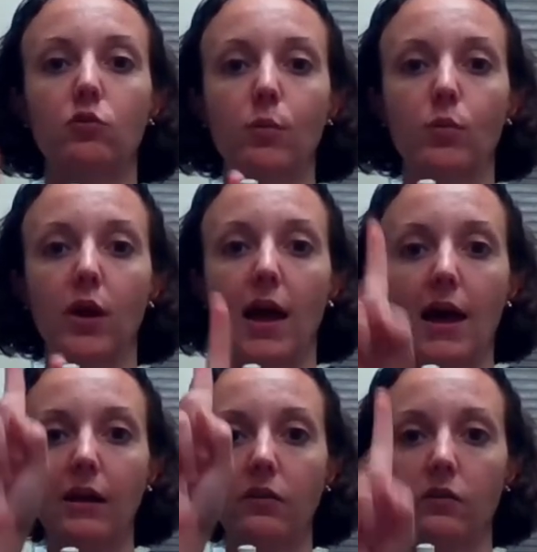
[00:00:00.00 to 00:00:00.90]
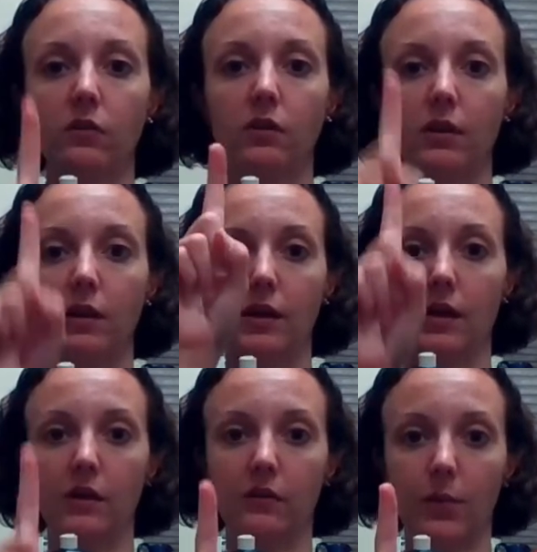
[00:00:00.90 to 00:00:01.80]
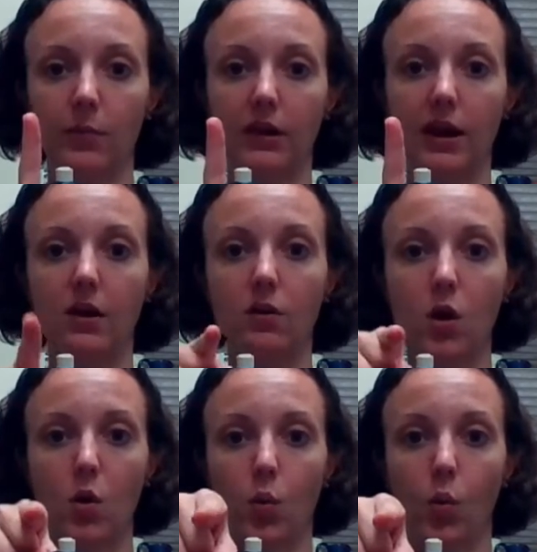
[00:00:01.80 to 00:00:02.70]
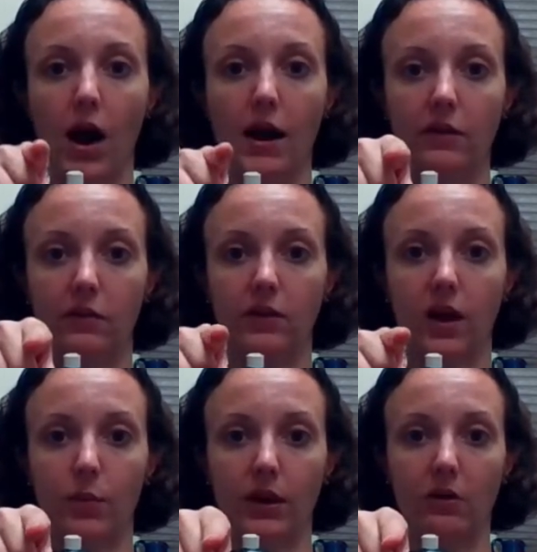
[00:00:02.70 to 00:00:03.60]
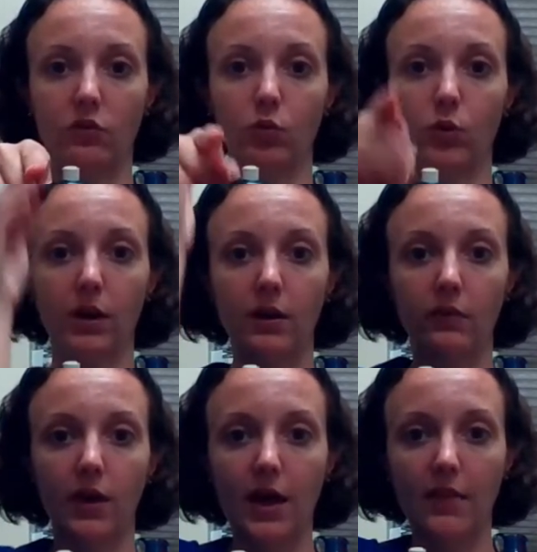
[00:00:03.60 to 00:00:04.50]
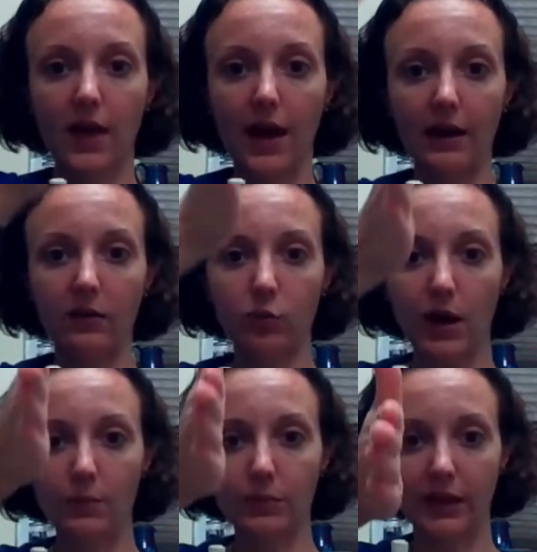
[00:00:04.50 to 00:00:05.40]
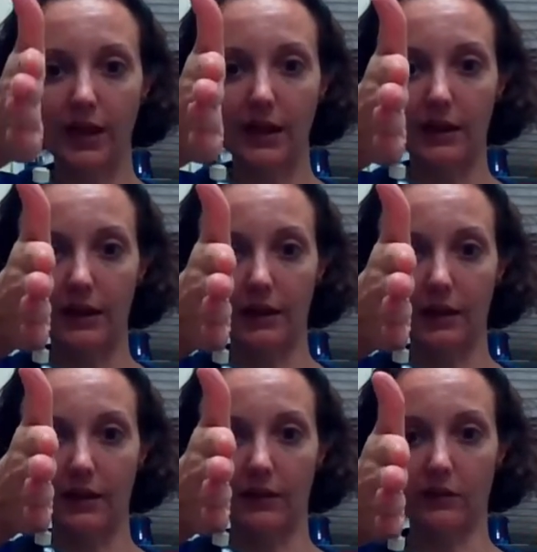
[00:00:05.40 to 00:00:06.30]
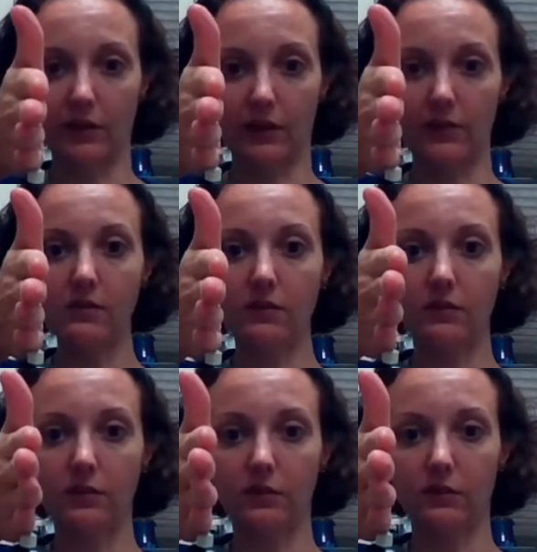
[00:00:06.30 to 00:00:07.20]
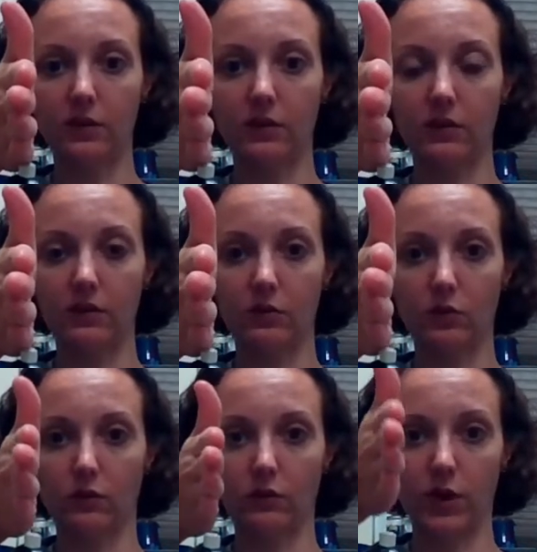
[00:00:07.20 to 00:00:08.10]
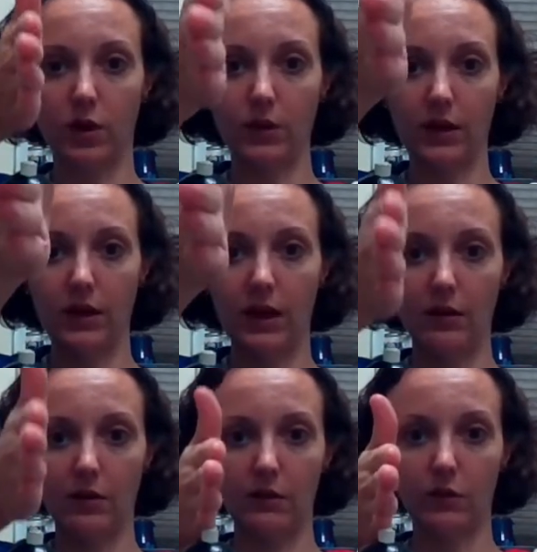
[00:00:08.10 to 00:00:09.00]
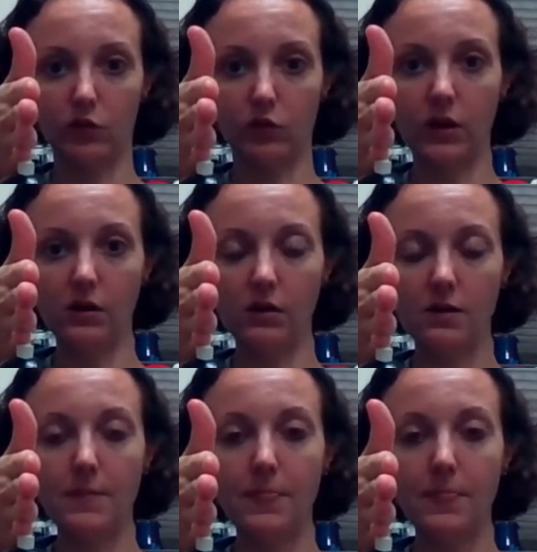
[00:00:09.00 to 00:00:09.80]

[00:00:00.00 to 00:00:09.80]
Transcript: remember x is up and down, y is coming out toward us. The XY plane is like this, sort of coming in and out of the screen.